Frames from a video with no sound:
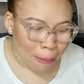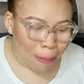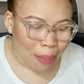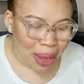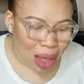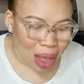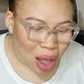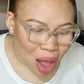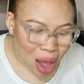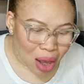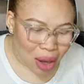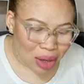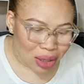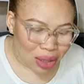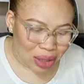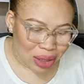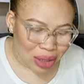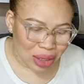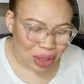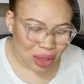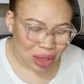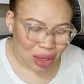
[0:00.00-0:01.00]

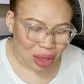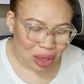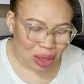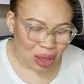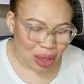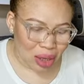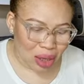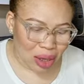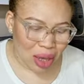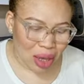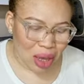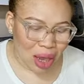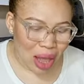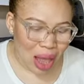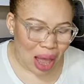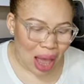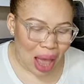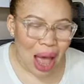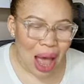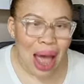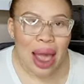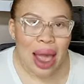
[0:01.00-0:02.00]
Because
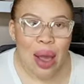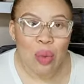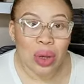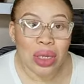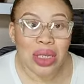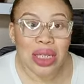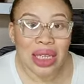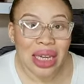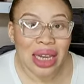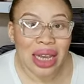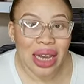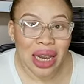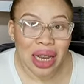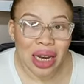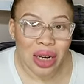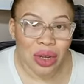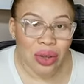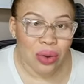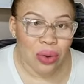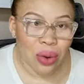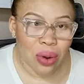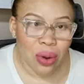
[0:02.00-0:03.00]
I was
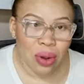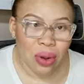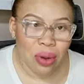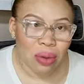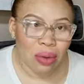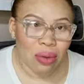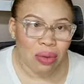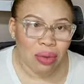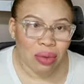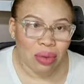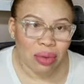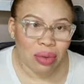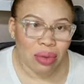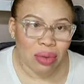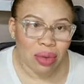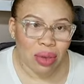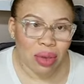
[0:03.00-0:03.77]
led, you all.